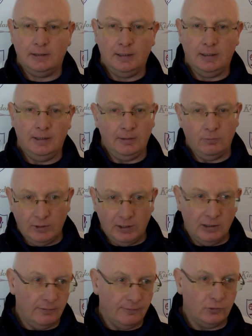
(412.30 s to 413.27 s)
and then we
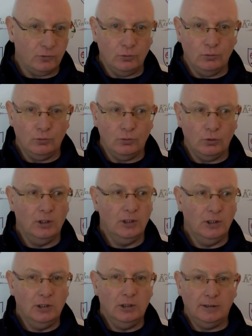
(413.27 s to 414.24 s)
have the 2
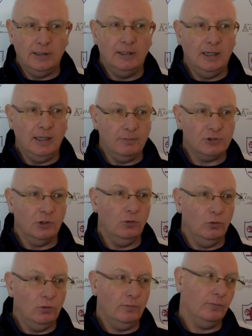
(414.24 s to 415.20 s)
league games,
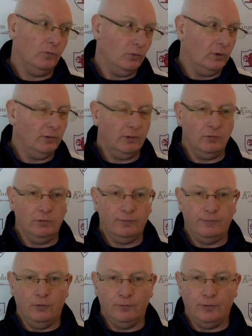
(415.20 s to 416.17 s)

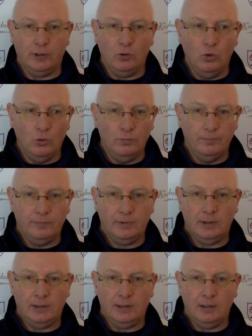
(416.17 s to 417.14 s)
4 for at home
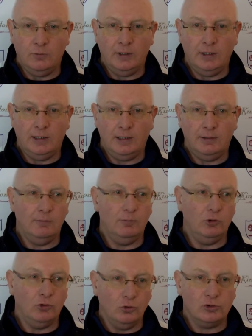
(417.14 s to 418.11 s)
and then away
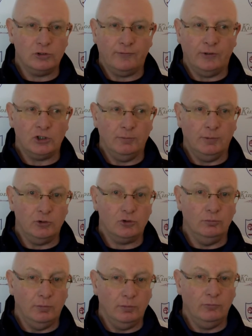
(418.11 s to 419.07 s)
Montrose to finish the month.
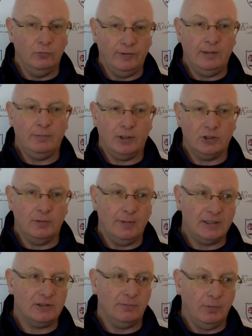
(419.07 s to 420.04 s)
So November is a
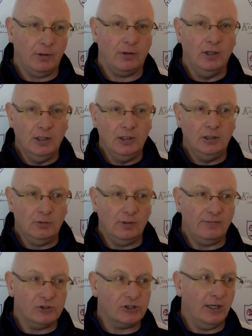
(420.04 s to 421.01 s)
massive month. We
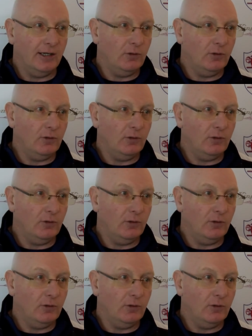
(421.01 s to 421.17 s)
haven't started